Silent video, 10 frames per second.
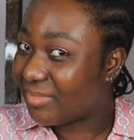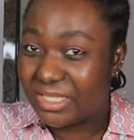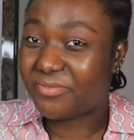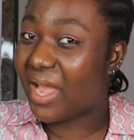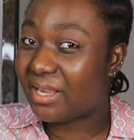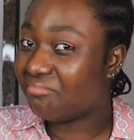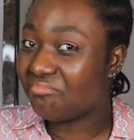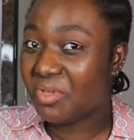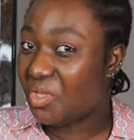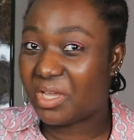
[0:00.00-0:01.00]
it's fine.
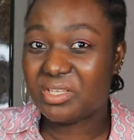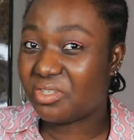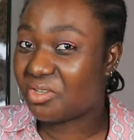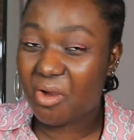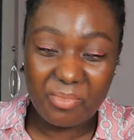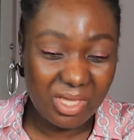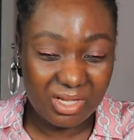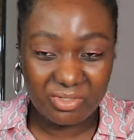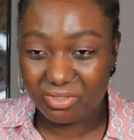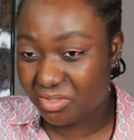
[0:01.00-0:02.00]
You can just come
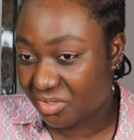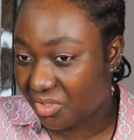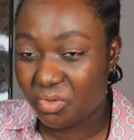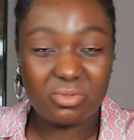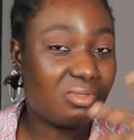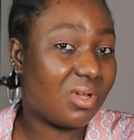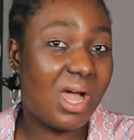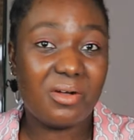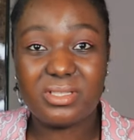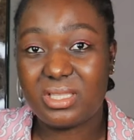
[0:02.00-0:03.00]
here, do your school to
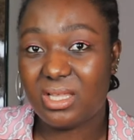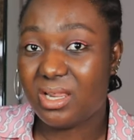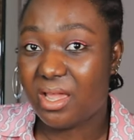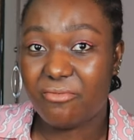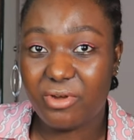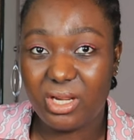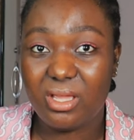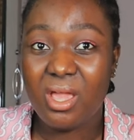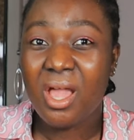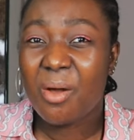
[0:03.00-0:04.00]
house thing every
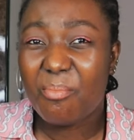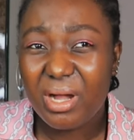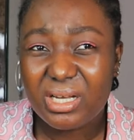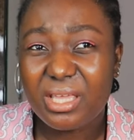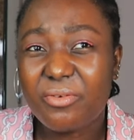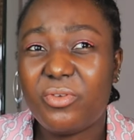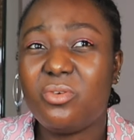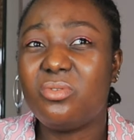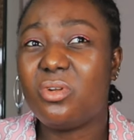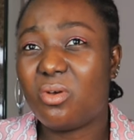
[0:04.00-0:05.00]
day. But if
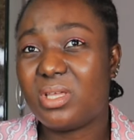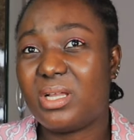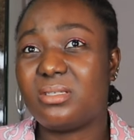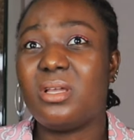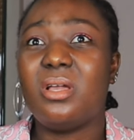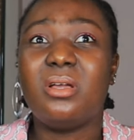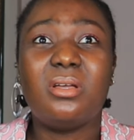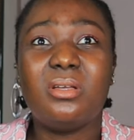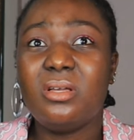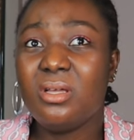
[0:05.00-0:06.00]
you know that
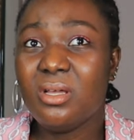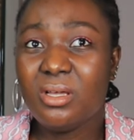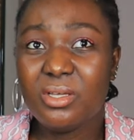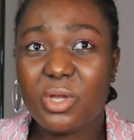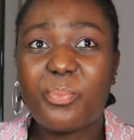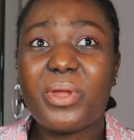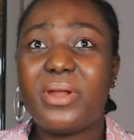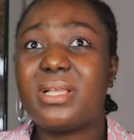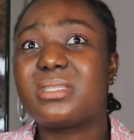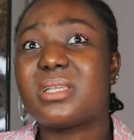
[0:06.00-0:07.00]
your
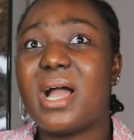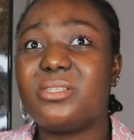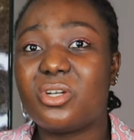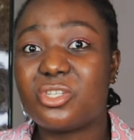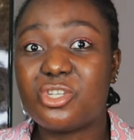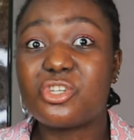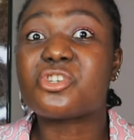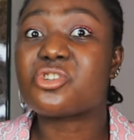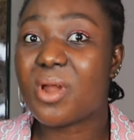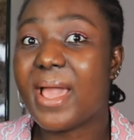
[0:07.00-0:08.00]
parents are just
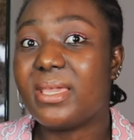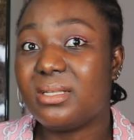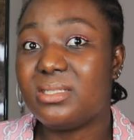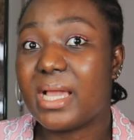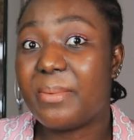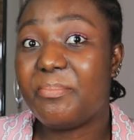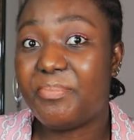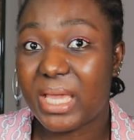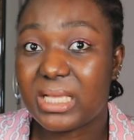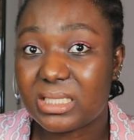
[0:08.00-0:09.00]
trying their
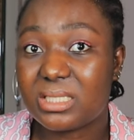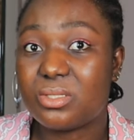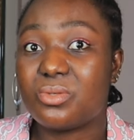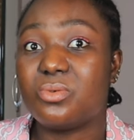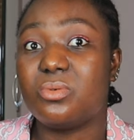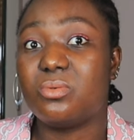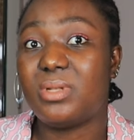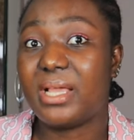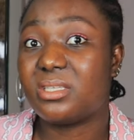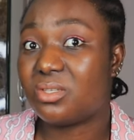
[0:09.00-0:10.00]
best to
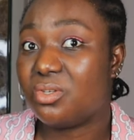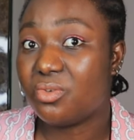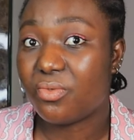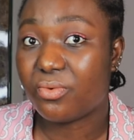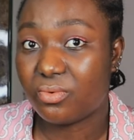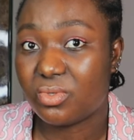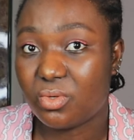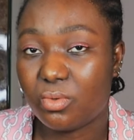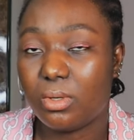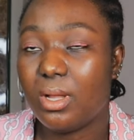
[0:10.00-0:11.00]
like see you through
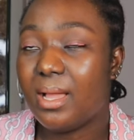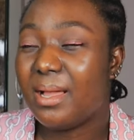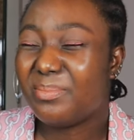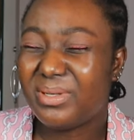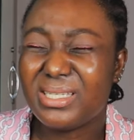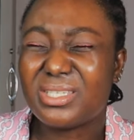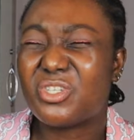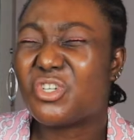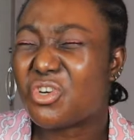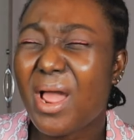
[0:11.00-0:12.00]
school,
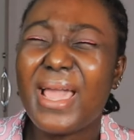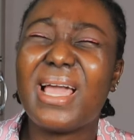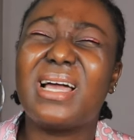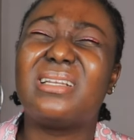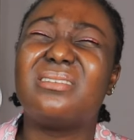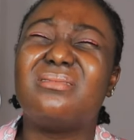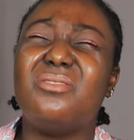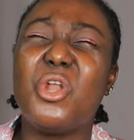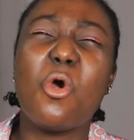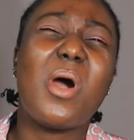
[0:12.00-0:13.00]
please try and
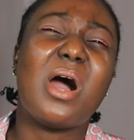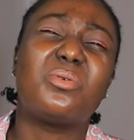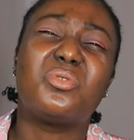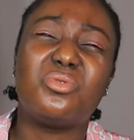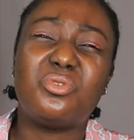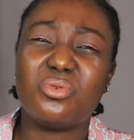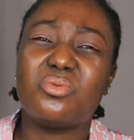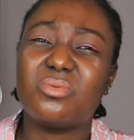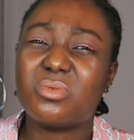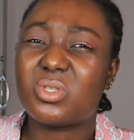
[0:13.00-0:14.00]
know how to
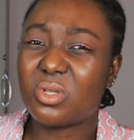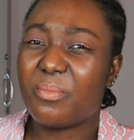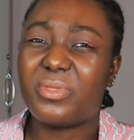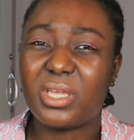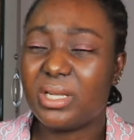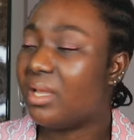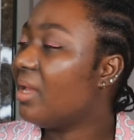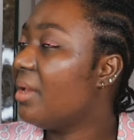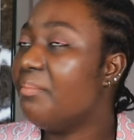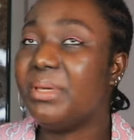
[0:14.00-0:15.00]
do something,
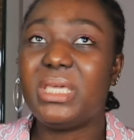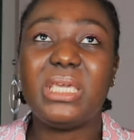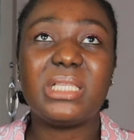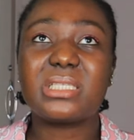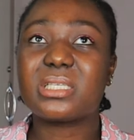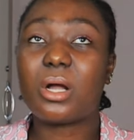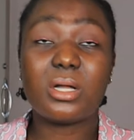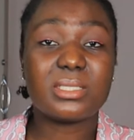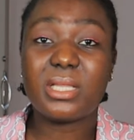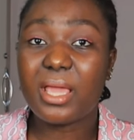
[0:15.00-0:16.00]
be it
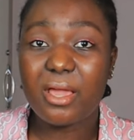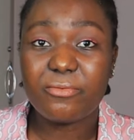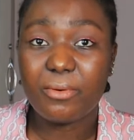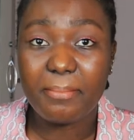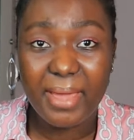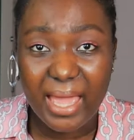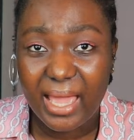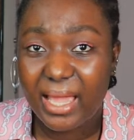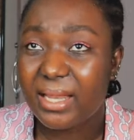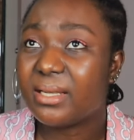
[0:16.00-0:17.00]
cutting hair for
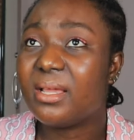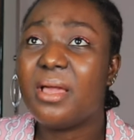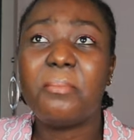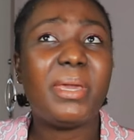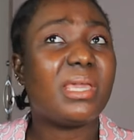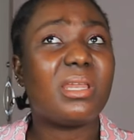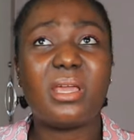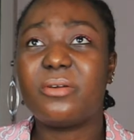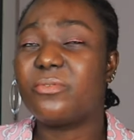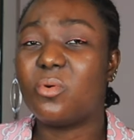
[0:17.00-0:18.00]
men, making
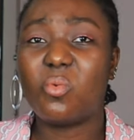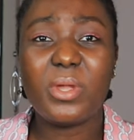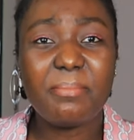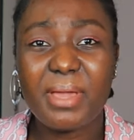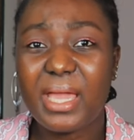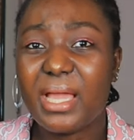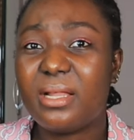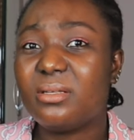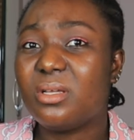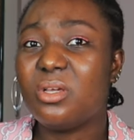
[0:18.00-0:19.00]
hair for
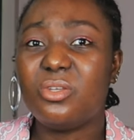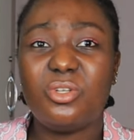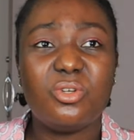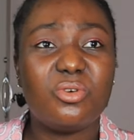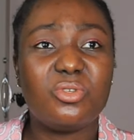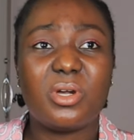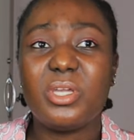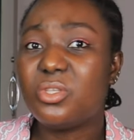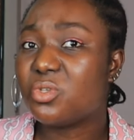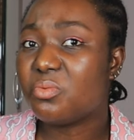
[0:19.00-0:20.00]
women, you know, you're
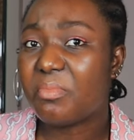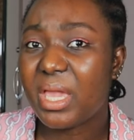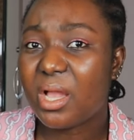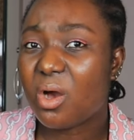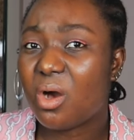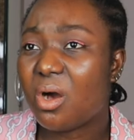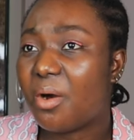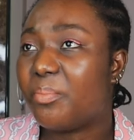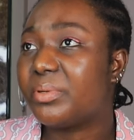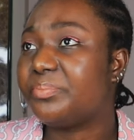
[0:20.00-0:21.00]
into
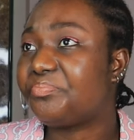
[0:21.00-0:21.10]
makeup,